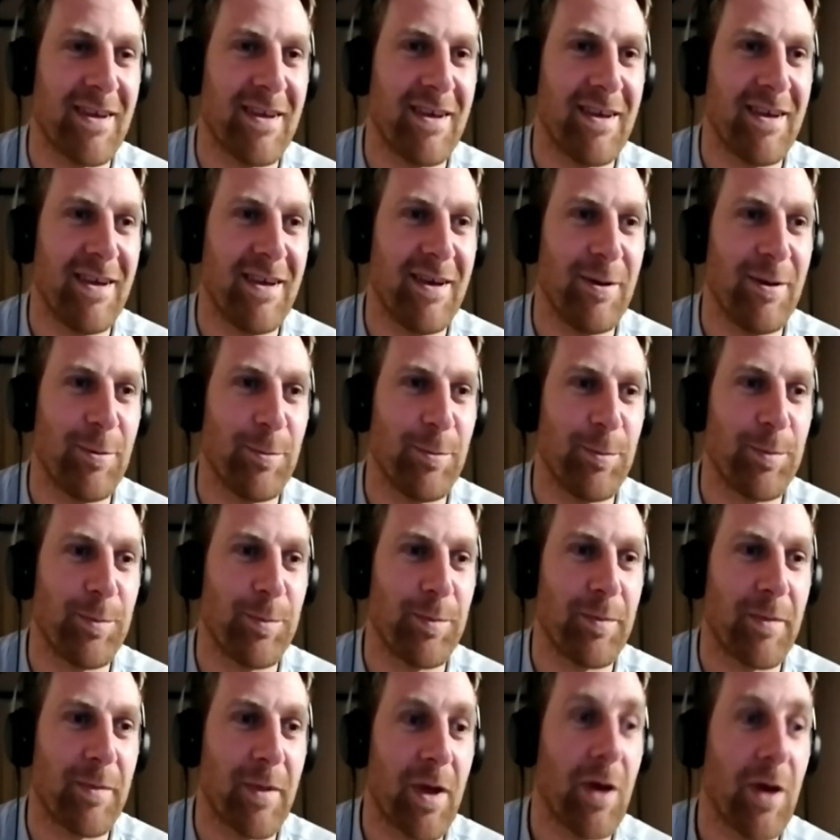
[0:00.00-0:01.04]
Yeah,
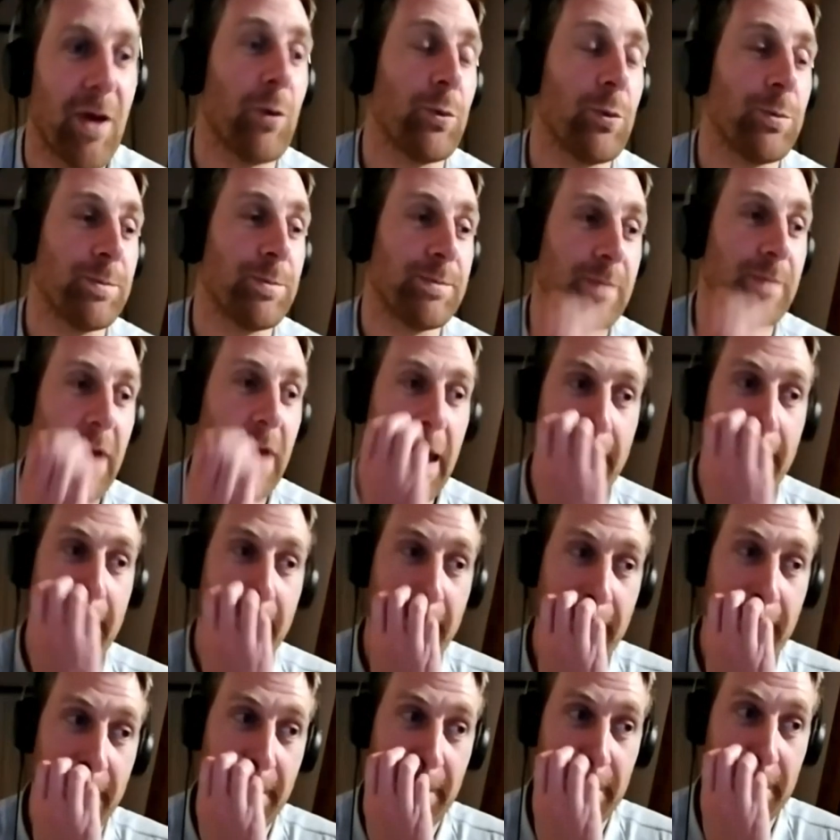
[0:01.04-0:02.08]
cool.
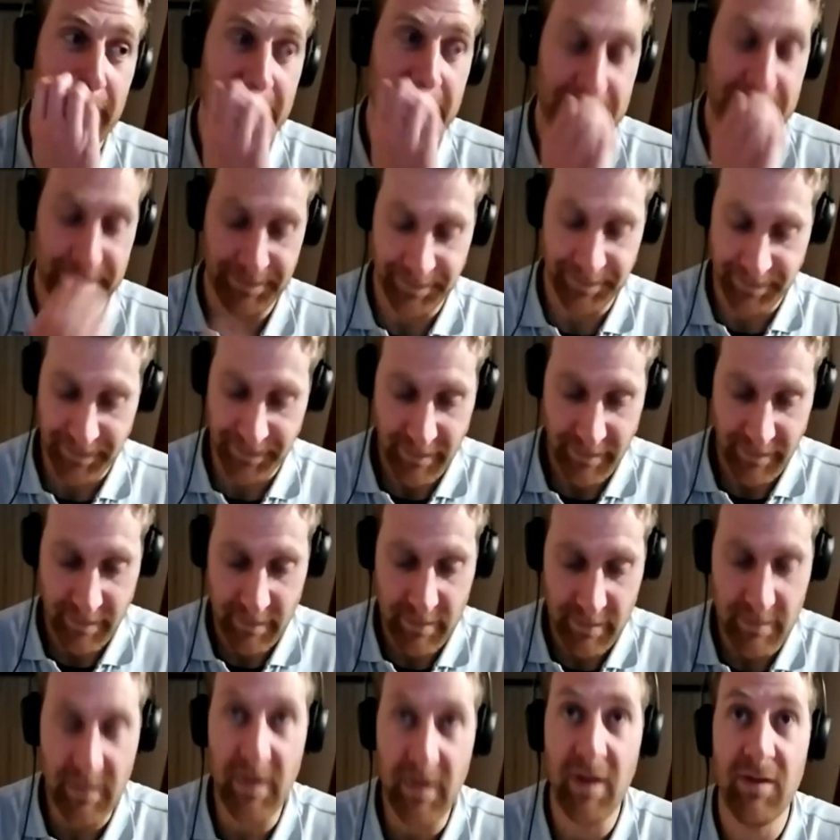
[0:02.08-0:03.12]

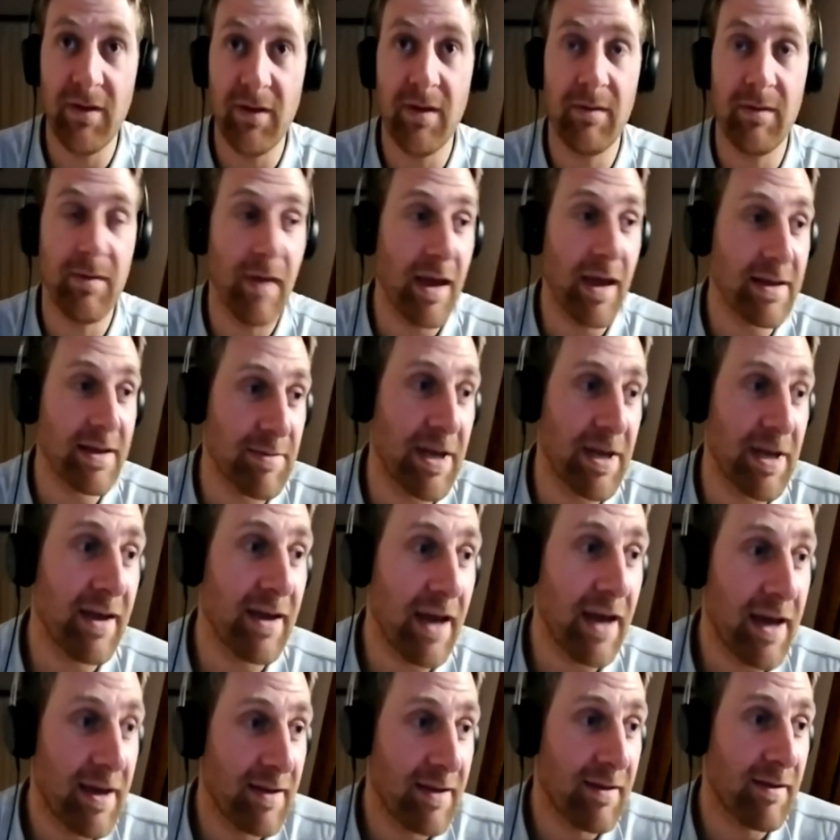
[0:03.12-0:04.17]
So thanks,
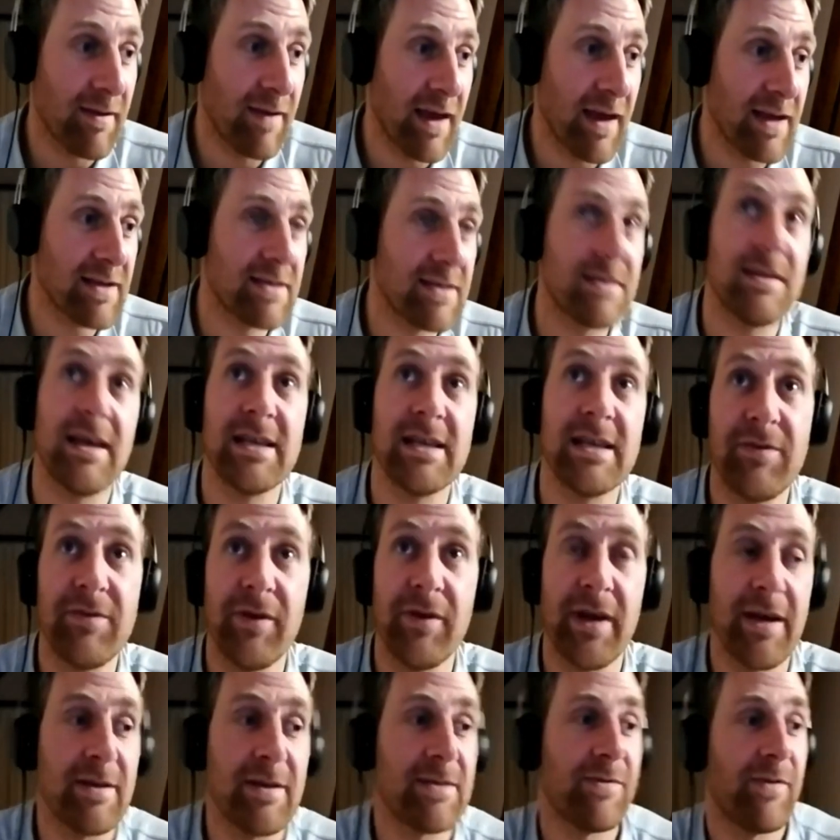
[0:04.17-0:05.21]
Amanda. Thanks
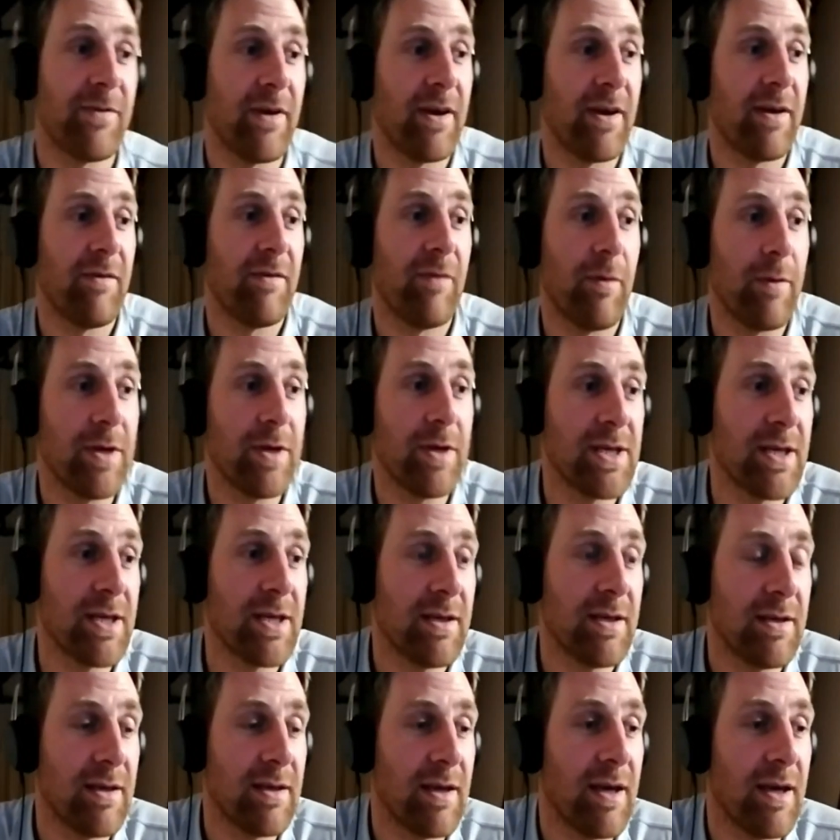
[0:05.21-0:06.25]
everyone else for
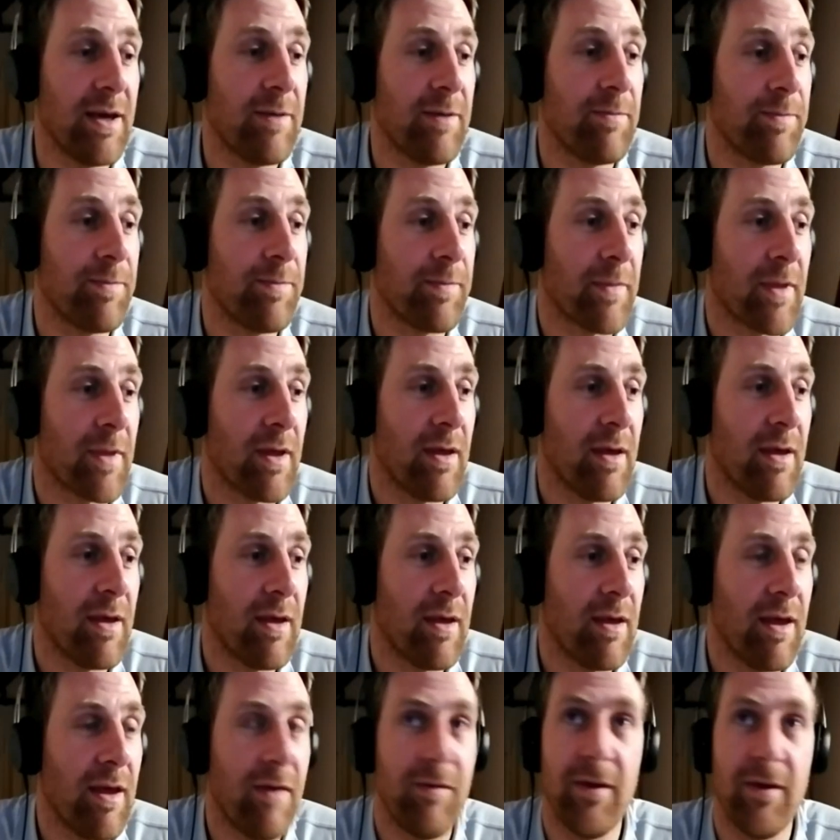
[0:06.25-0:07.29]
watching.
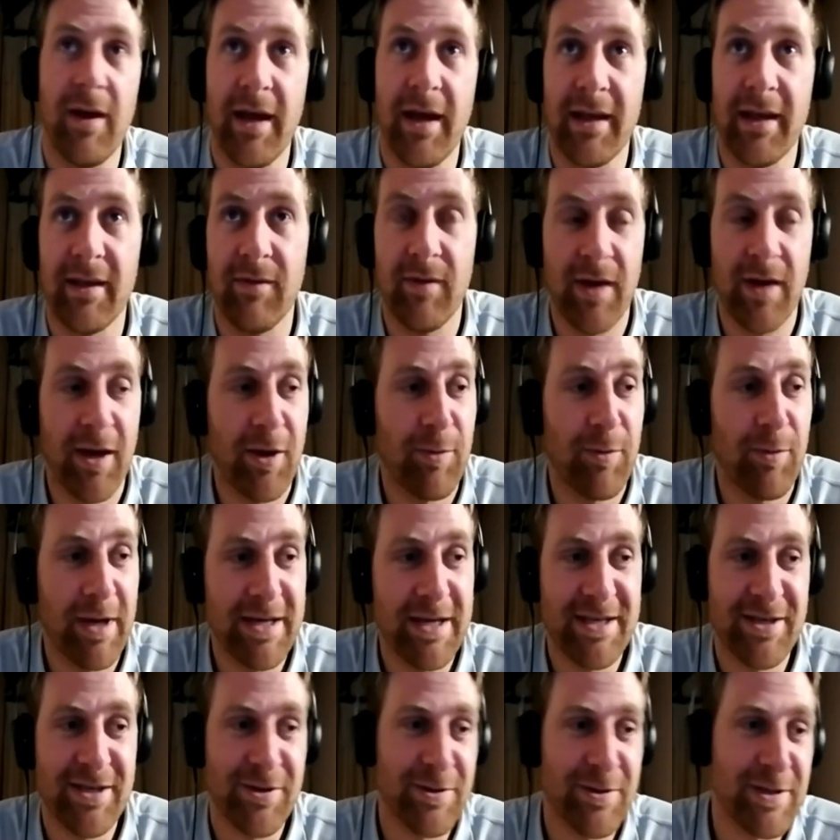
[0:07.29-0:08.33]
If you like the video,
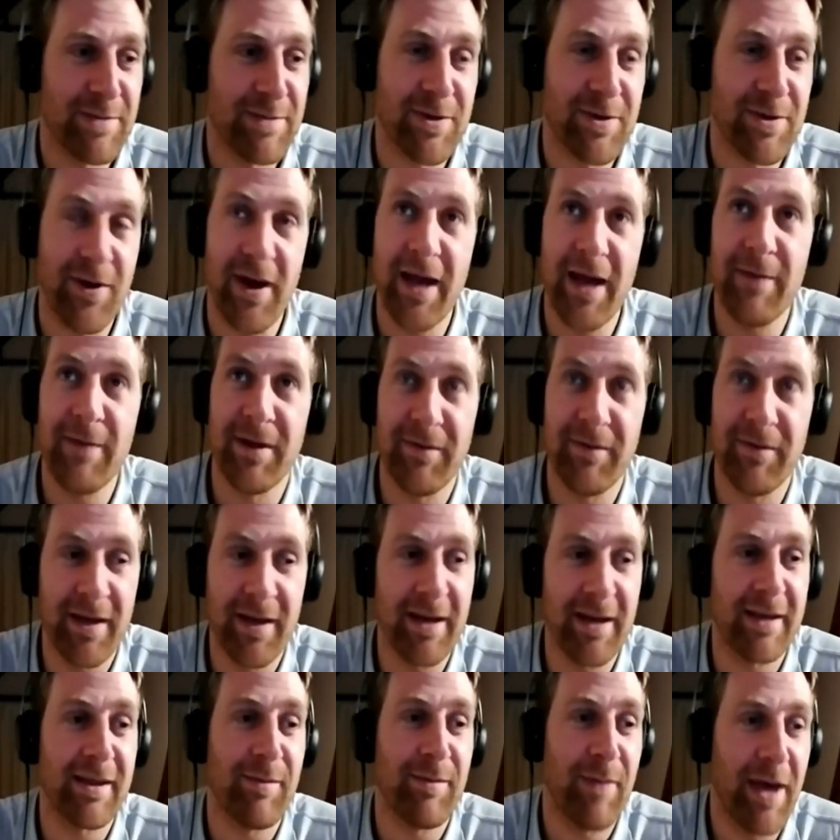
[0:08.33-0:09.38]
please do subscribe, and if you
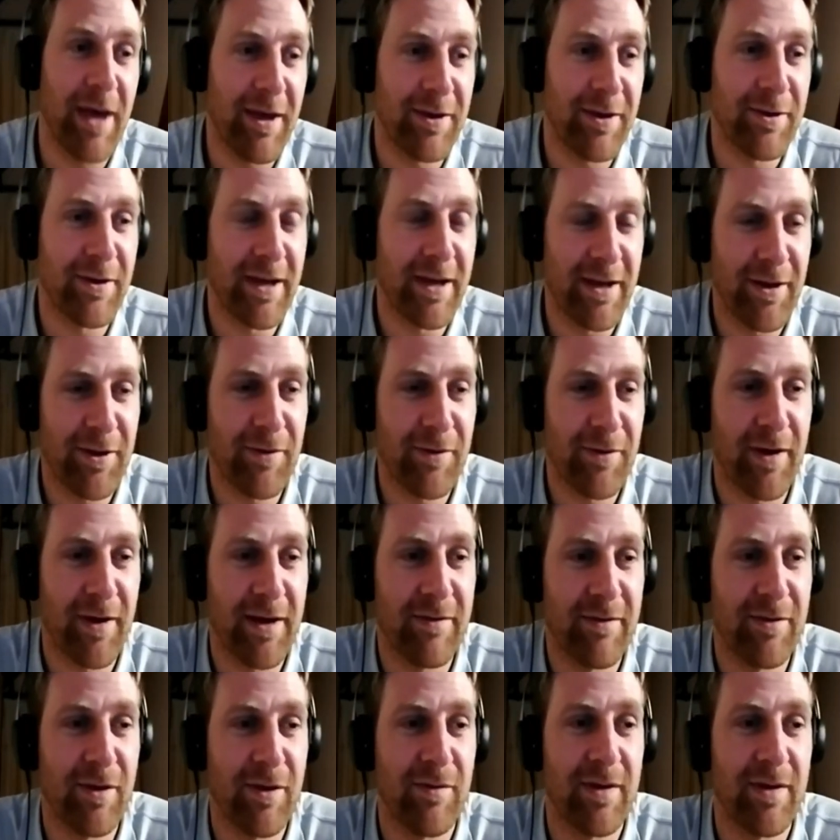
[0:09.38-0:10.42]
click the bell, you'll get notified
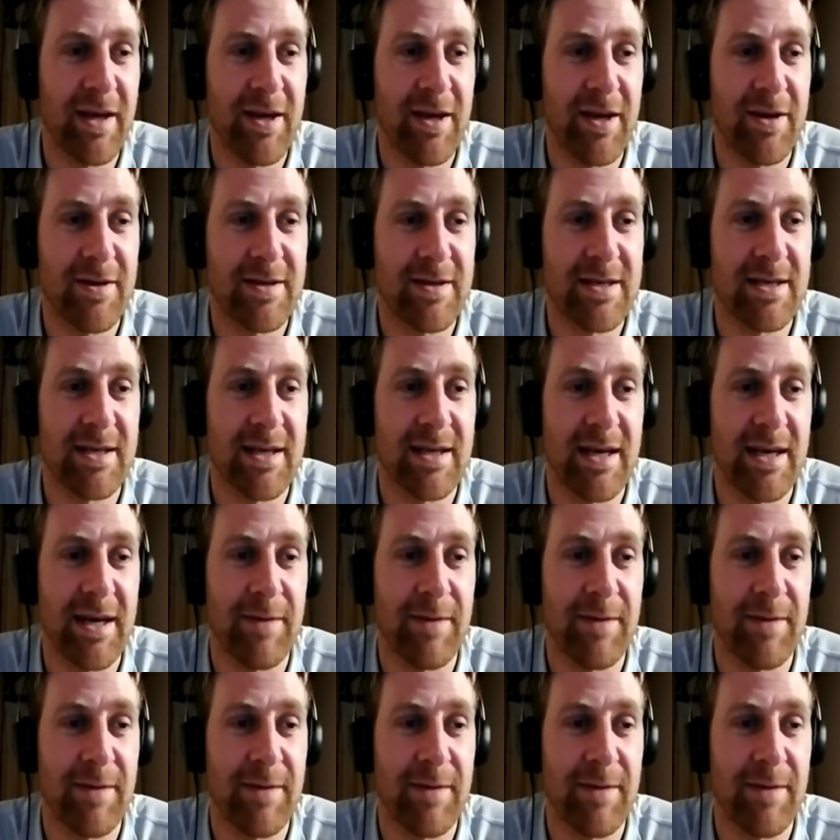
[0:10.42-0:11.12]
of new videos, and